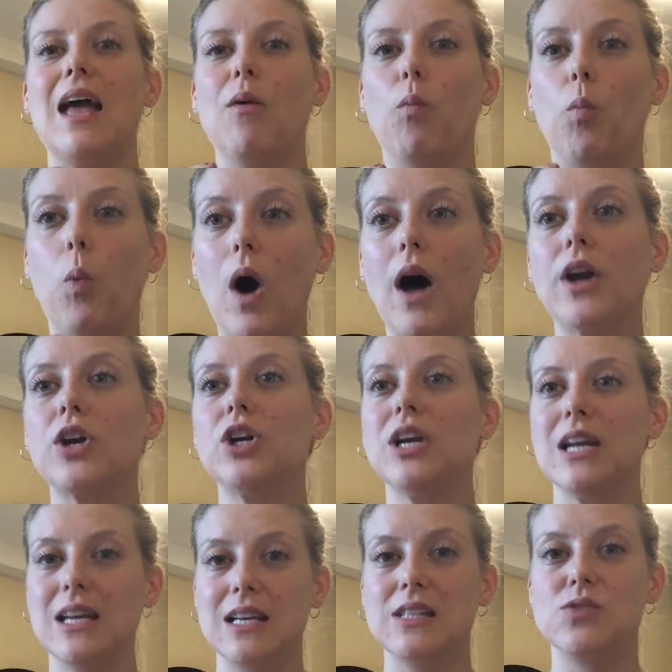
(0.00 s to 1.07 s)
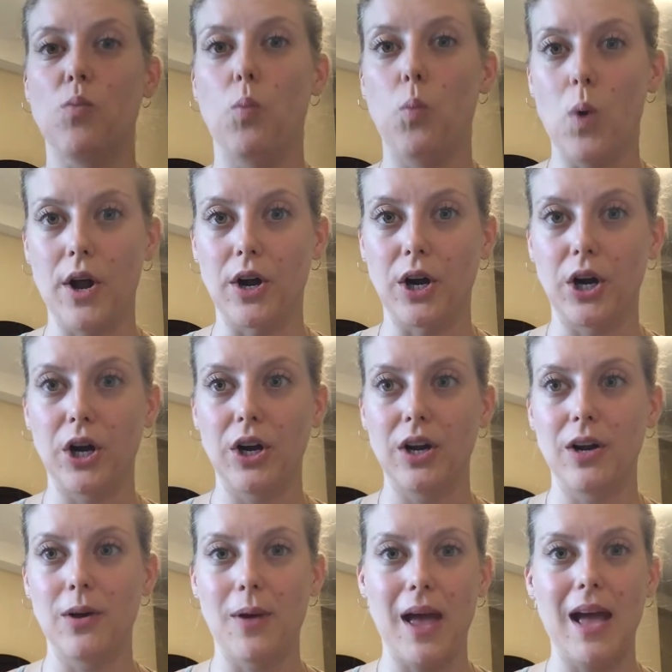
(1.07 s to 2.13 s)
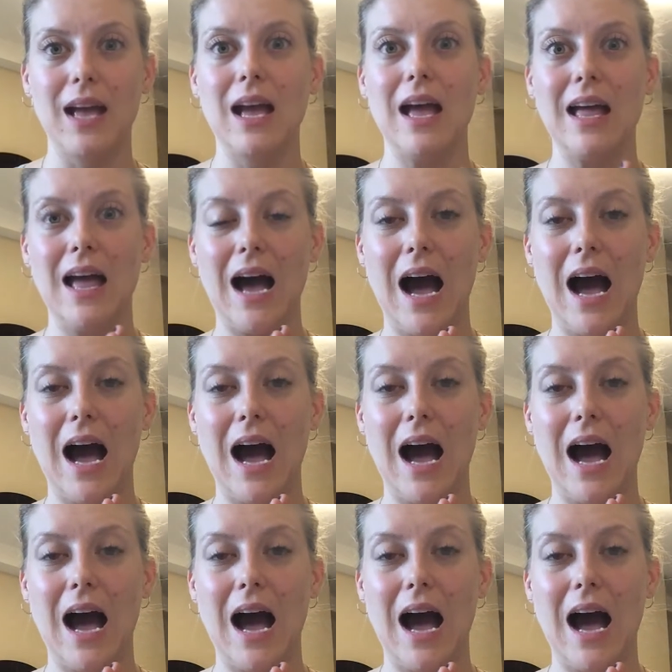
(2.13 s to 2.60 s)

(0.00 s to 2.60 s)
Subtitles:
Water is water. Okay.